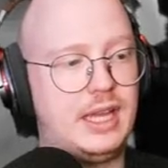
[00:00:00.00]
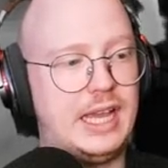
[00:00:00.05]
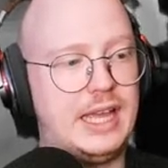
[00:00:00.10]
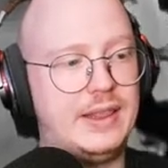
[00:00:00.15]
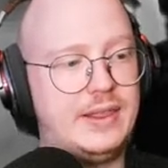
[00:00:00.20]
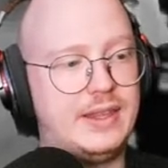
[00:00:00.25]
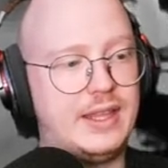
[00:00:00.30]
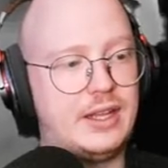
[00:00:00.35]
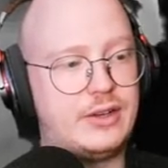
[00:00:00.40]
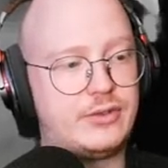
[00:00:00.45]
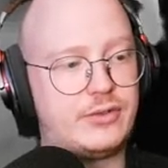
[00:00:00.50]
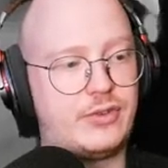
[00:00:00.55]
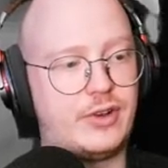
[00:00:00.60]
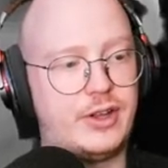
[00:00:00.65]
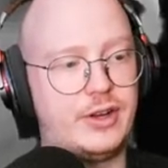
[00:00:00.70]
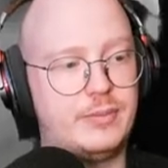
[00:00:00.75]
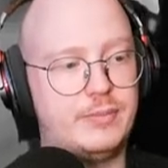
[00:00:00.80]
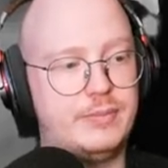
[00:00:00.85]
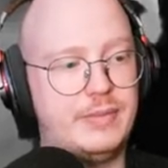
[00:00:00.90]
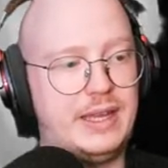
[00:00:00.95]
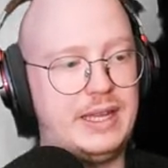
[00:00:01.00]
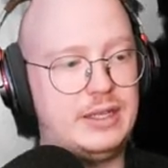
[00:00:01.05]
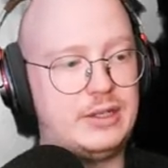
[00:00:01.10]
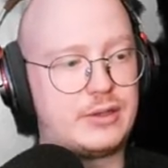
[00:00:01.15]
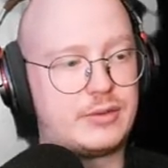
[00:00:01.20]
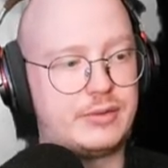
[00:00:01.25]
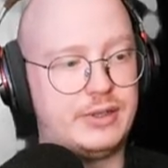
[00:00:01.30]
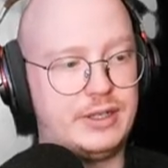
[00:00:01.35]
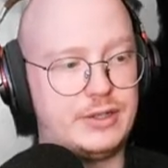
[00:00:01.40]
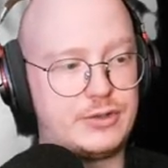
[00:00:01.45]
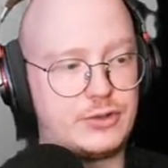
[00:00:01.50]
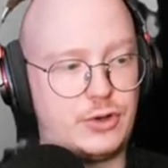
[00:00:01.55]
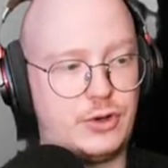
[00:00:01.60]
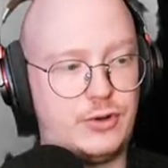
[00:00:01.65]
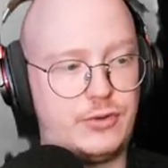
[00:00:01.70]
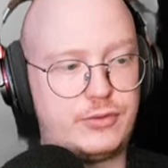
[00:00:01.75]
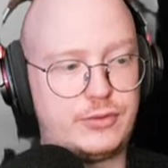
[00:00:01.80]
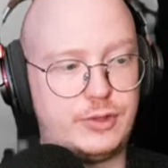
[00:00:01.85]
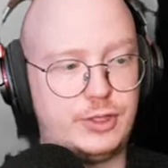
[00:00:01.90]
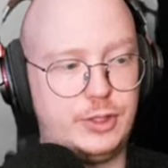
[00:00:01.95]
And then find a main 3D
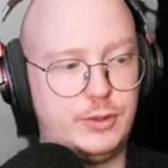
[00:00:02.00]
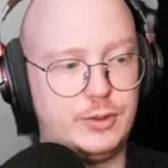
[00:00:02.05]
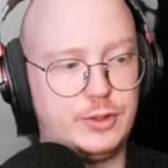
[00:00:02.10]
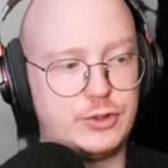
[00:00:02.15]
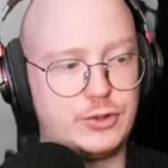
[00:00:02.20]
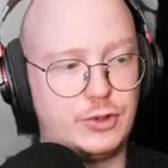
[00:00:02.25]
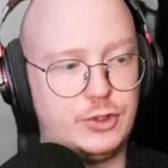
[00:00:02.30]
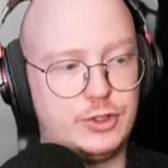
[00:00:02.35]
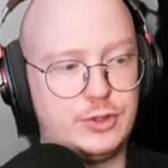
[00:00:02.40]
software you enjoy